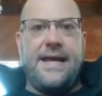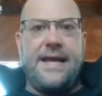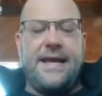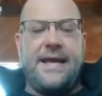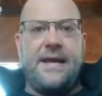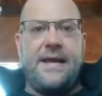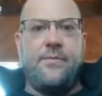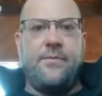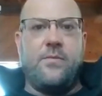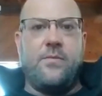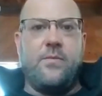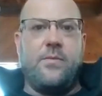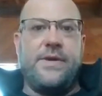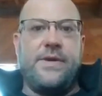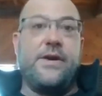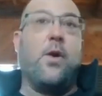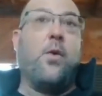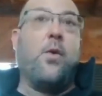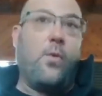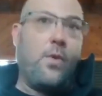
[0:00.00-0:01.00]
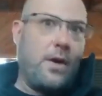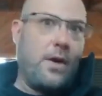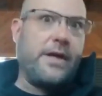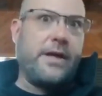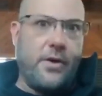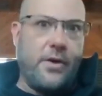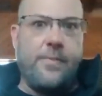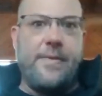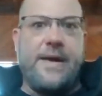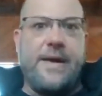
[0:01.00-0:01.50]
And we don't want
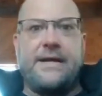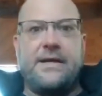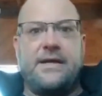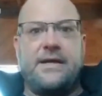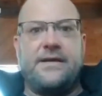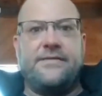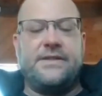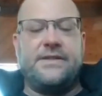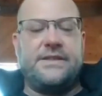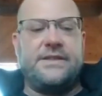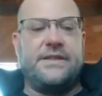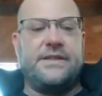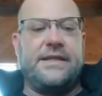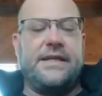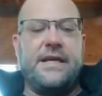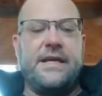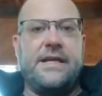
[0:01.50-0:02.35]
to go back, obviously.